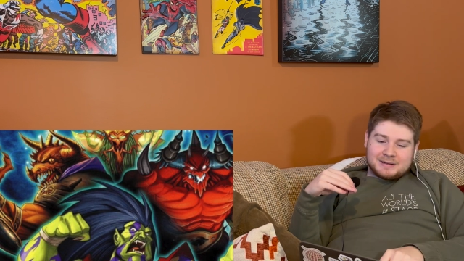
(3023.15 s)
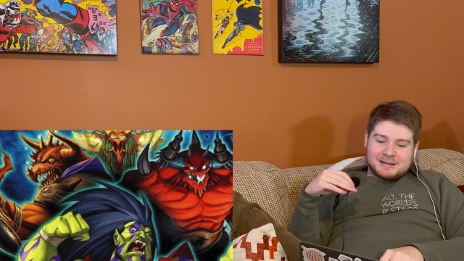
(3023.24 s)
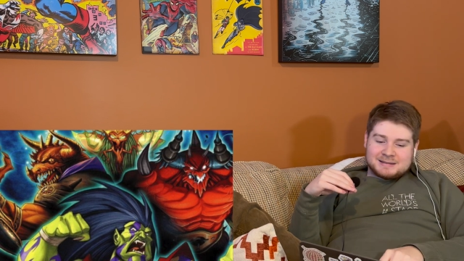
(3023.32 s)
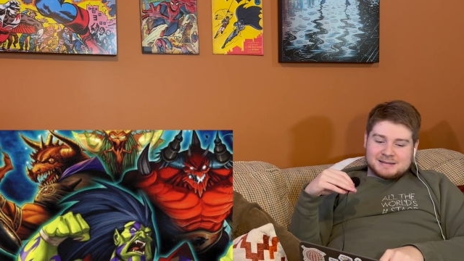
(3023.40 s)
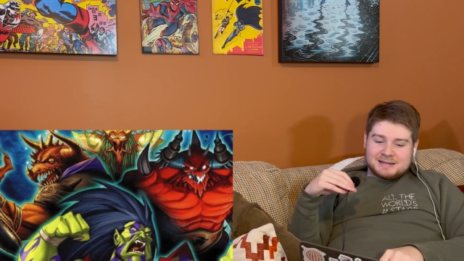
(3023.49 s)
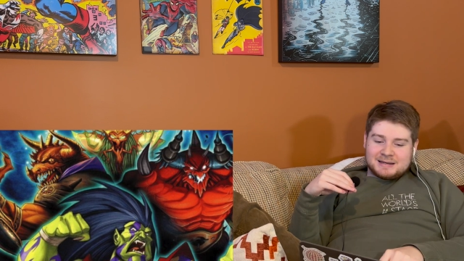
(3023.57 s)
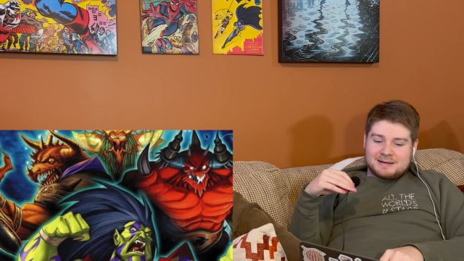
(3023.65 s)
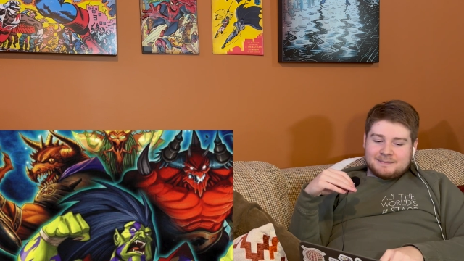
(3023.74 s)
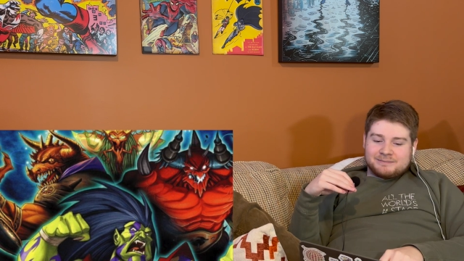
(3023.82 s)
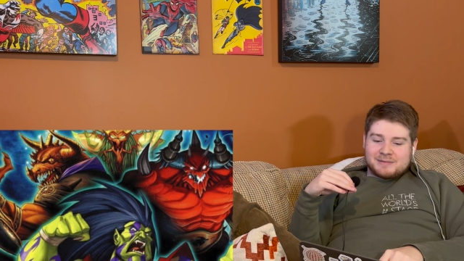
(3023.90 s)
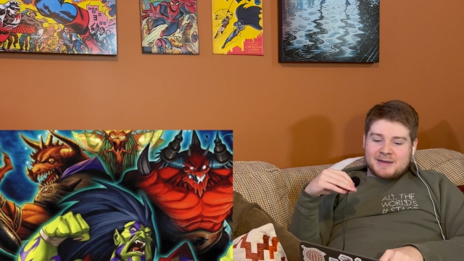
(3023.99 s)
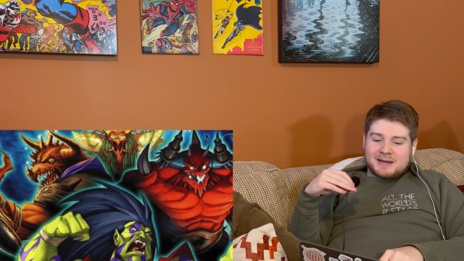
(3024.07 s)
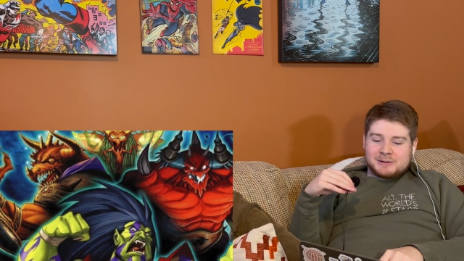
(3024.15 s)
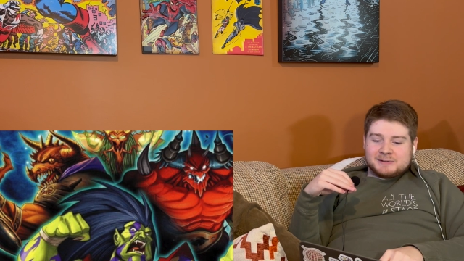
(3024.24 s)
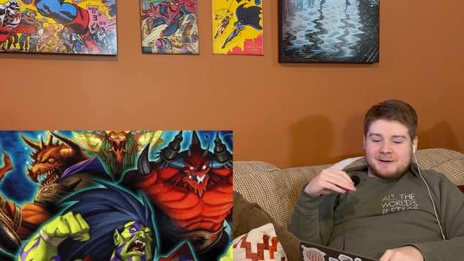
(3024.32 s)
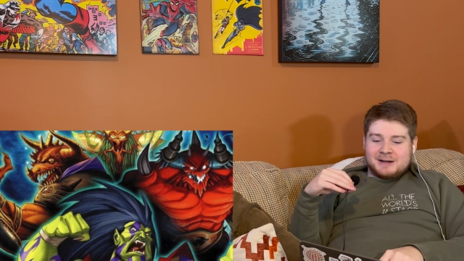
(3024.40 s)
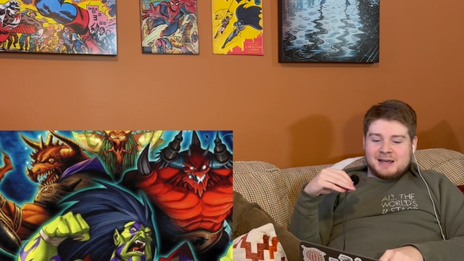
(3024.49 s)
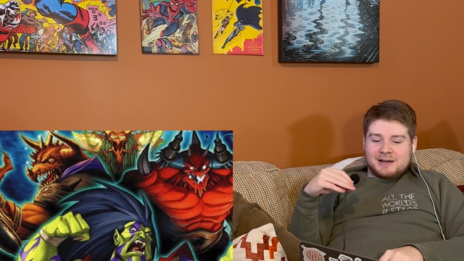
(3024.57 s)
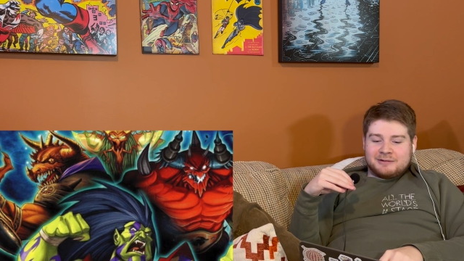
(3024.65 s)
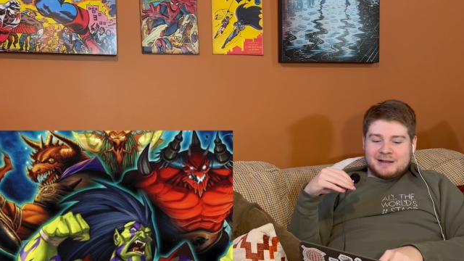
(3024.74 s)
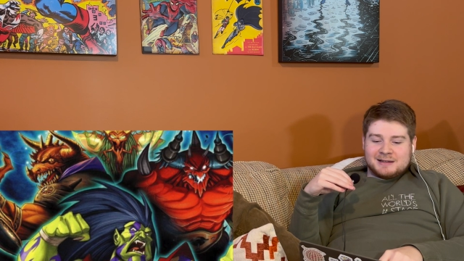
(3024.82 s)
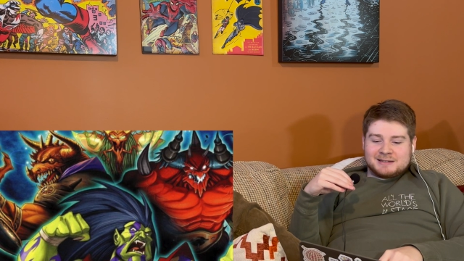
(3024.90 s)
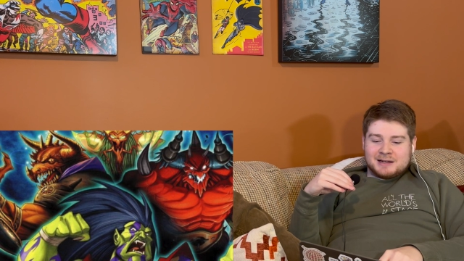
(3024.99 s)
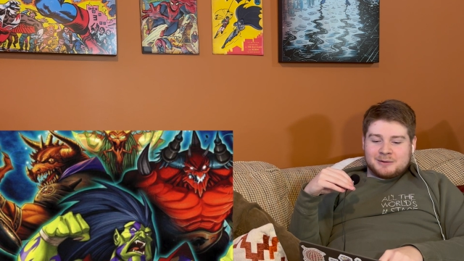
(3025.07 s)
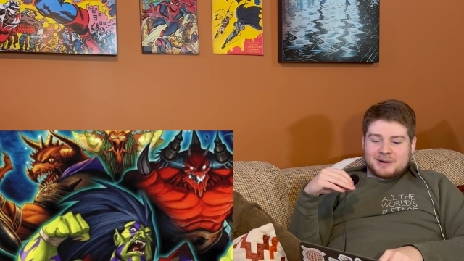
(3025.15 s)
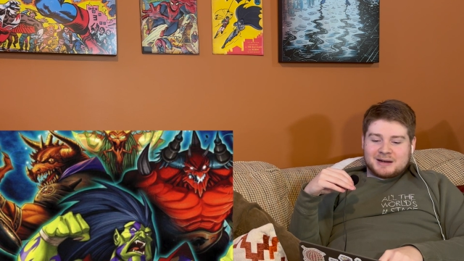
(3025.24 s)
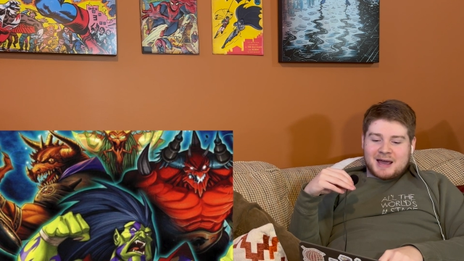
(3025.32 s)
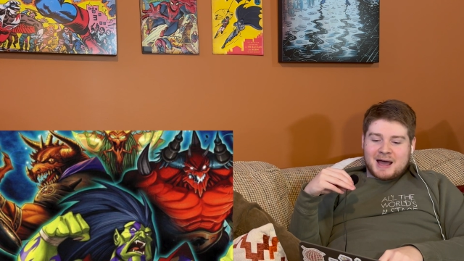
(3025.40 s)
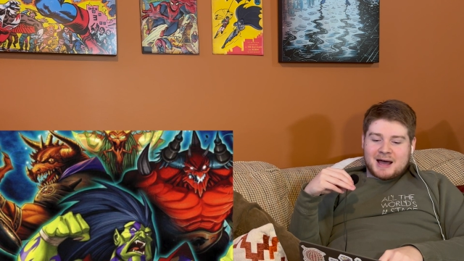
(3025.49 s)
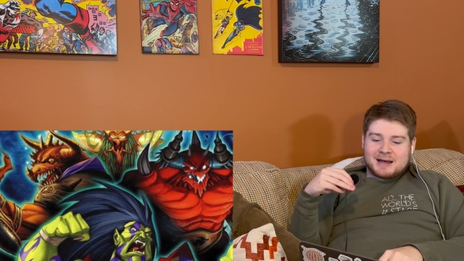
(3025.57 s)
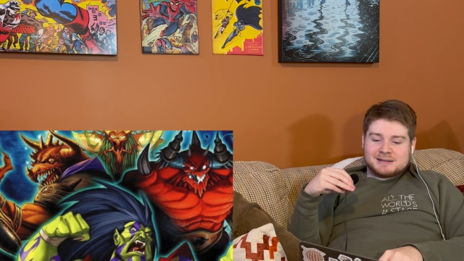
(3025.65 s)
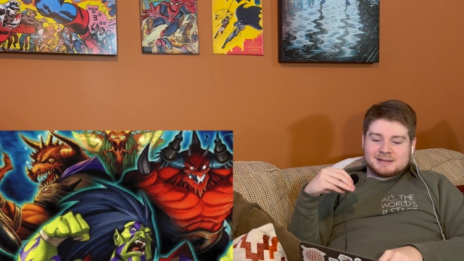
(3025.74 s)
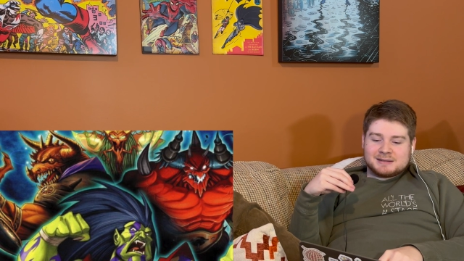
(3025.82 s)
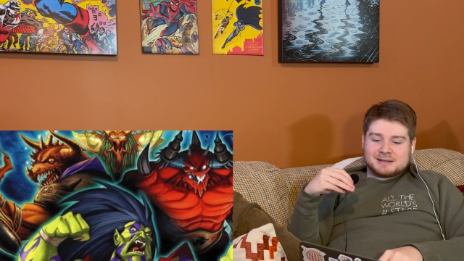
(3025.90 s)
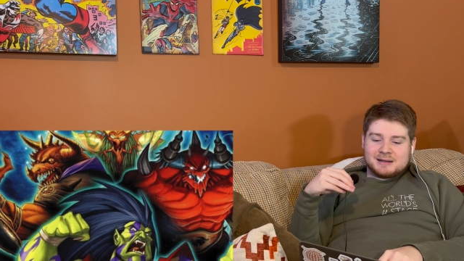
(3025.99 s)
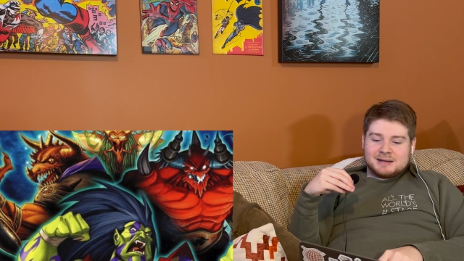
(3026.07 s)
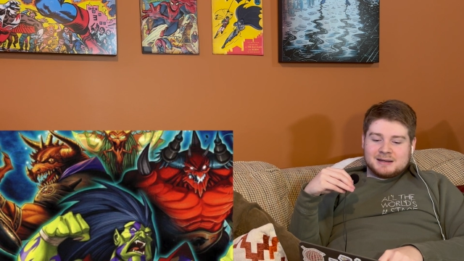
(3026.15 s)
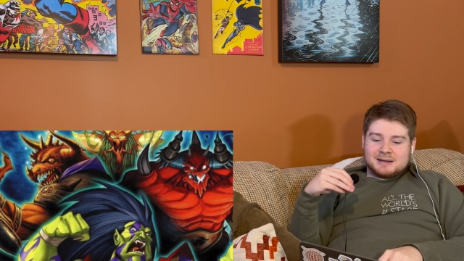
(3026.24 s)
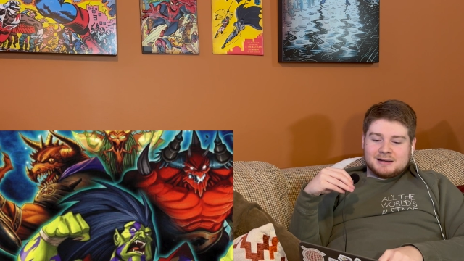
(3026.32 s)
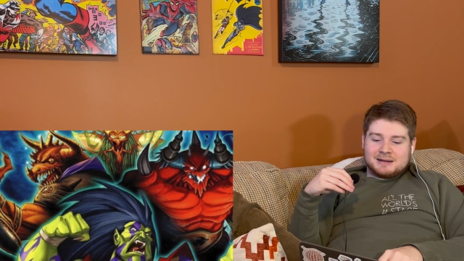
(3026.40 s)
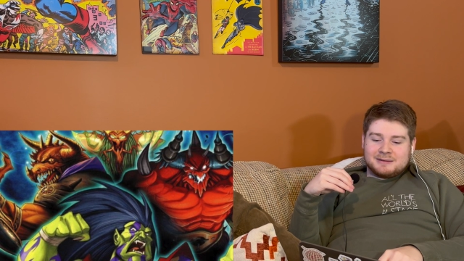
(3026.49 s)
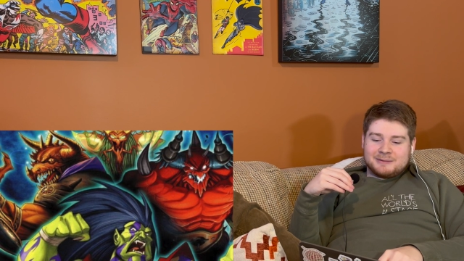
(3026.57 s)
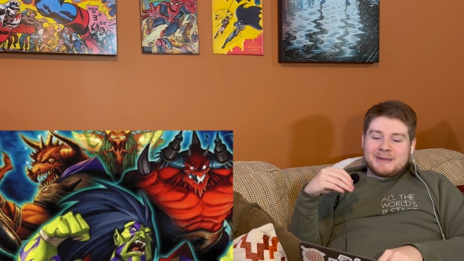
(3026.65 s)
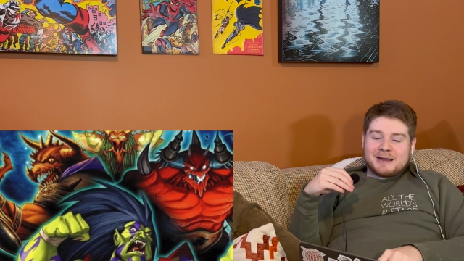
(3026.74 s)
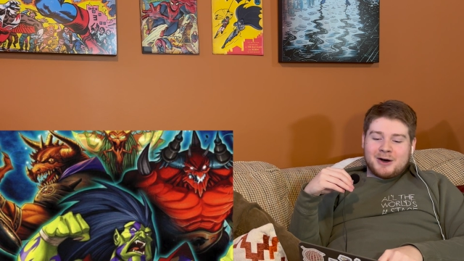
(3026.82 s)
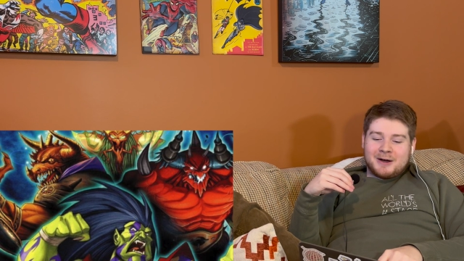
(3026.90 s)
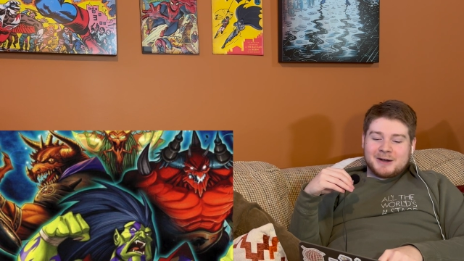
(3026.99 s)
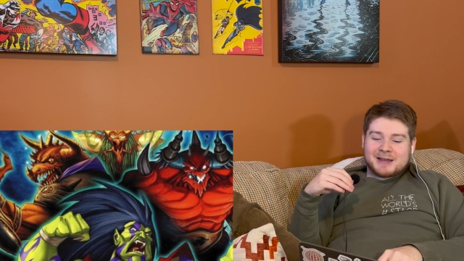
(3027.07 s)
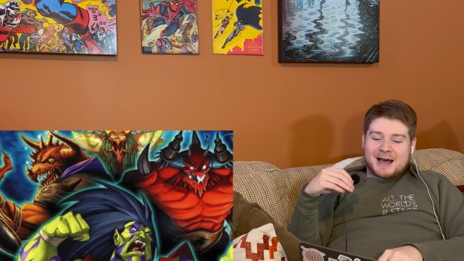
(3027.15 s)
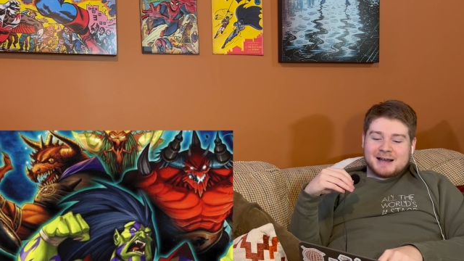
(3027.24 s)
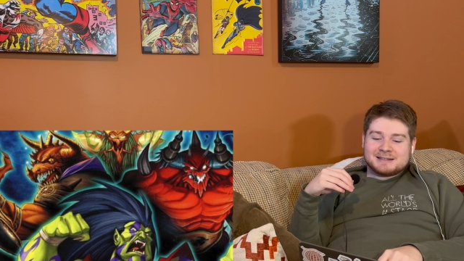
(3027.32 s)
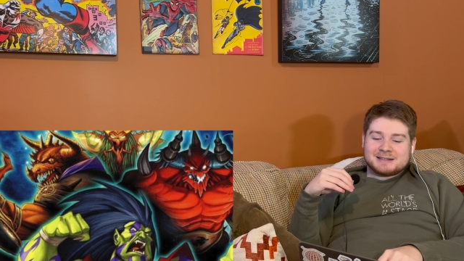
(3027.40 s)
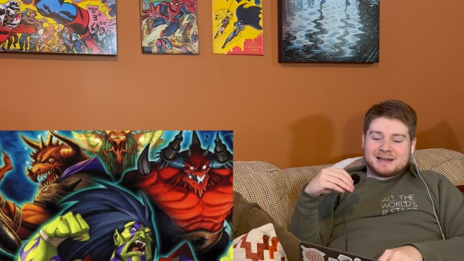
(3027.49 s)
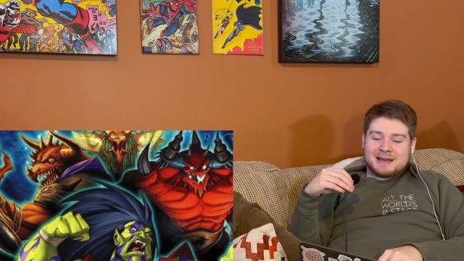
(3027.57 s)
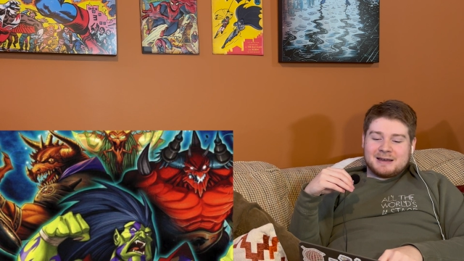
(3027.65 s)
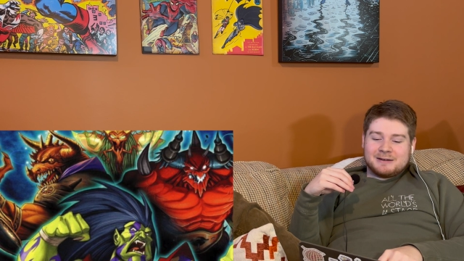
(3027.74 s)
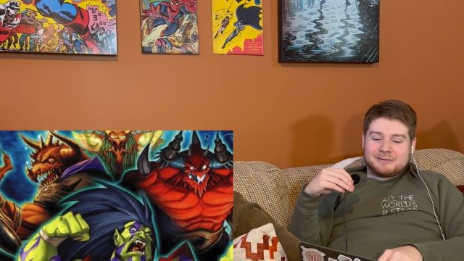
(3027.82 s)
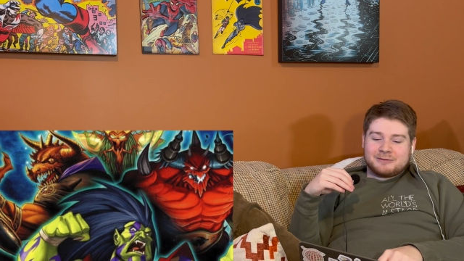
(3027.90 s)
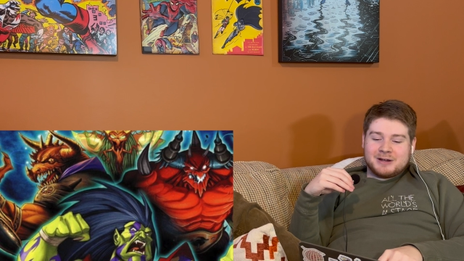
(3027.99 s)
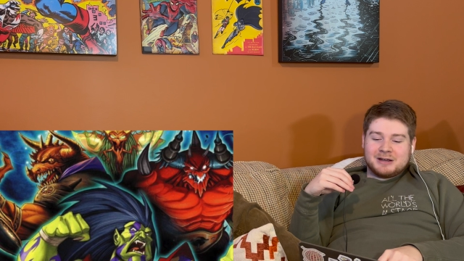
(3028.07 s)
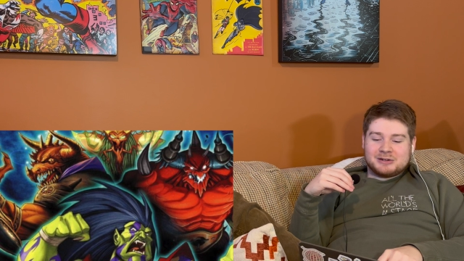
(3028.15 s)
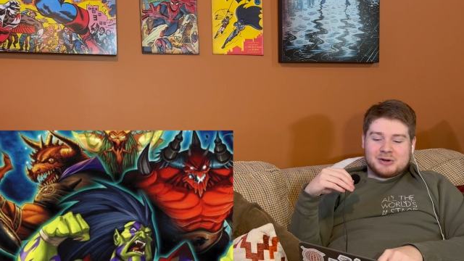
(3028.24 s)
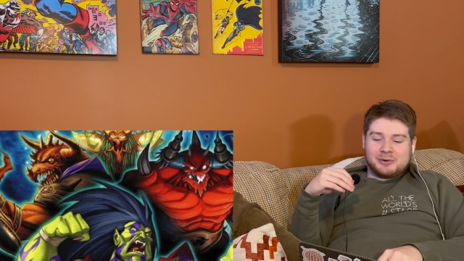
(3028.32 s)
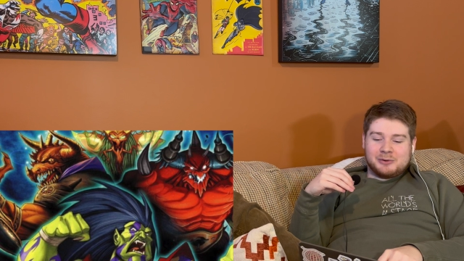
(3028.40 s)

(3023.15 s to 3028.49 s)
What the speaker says: Let's see. I thought it was funny and realistic when they call Kaz a freak,